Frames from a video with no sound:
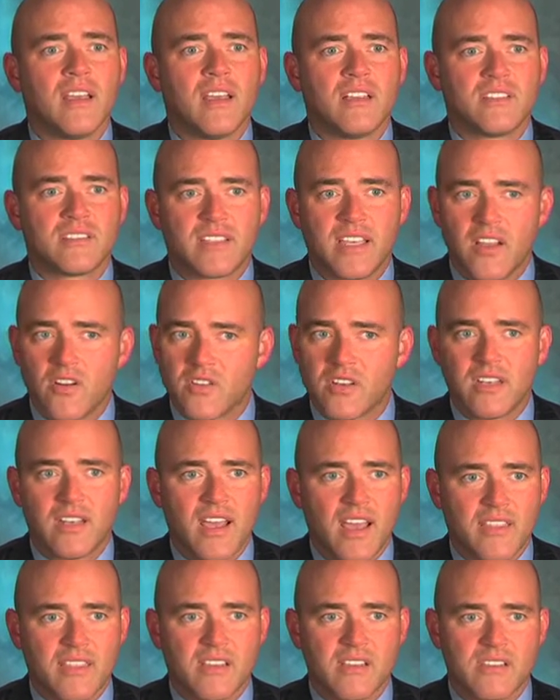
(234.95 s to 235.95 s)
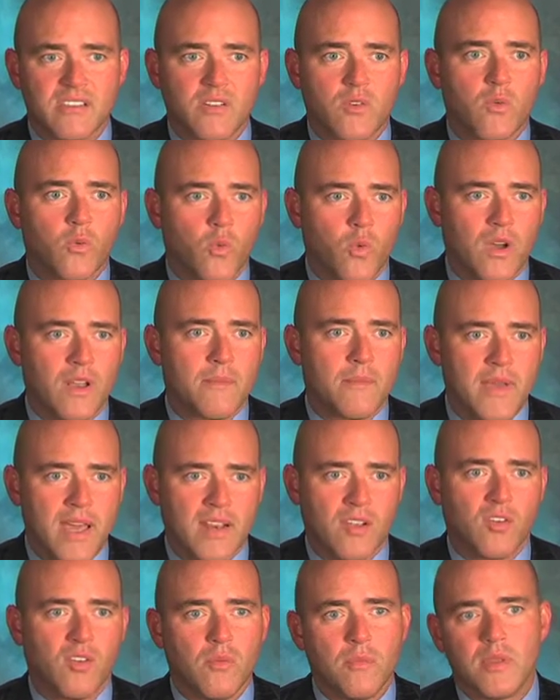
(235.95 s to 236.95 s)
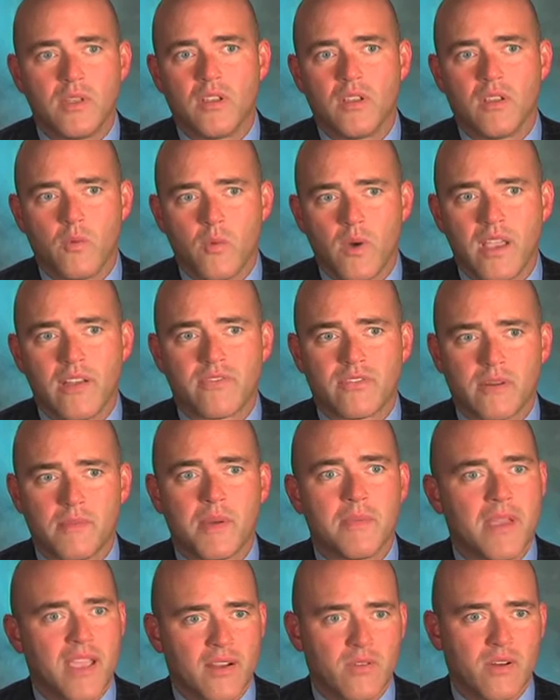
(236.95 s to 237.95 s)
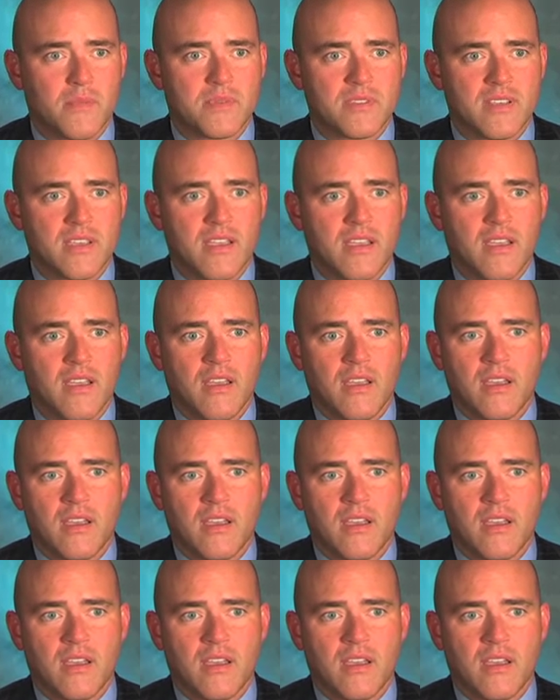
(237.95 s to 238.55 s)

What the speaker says: scared to death because they're 1 medical bill away from a bankruptcy